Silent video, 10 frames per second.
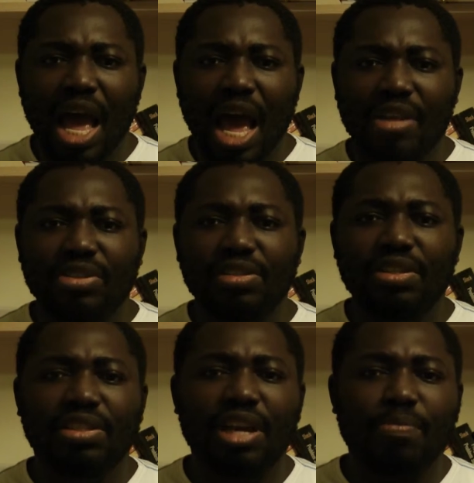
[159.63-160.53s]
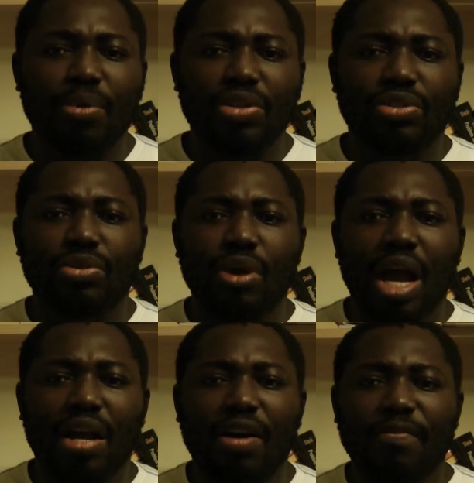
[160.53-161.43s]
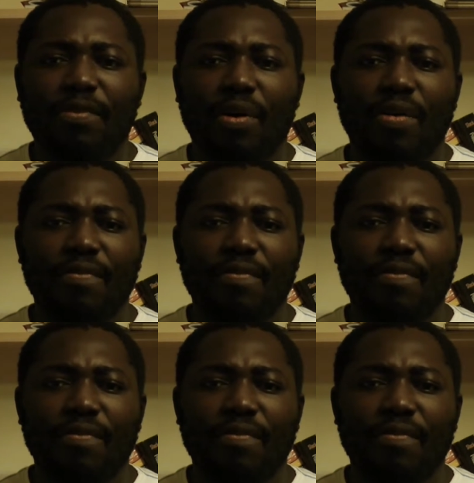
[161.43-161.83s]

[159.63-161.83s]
Adjusting checkpoints to account for